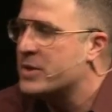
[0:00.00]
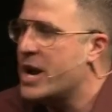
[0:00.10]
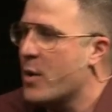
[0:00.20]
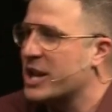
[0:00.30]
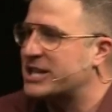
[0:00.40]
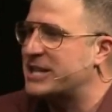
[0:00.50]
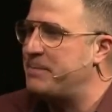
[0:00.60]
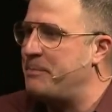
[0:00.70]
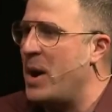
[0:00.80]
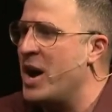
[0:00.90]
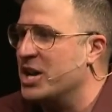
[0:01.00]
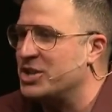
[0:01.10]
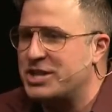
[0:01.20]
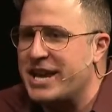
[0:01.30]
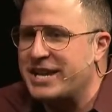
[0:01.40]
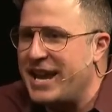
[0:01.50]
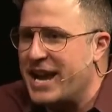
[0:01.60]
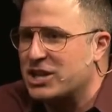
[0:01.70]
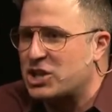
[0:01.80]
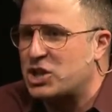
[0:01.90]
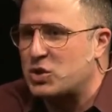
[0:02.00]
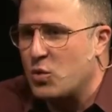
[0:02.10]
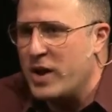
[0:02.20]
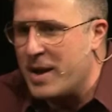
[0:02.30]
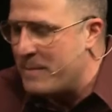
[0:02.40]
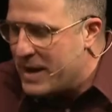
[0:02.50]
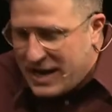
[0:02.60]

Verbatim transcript: They're a sponge. They can't swim.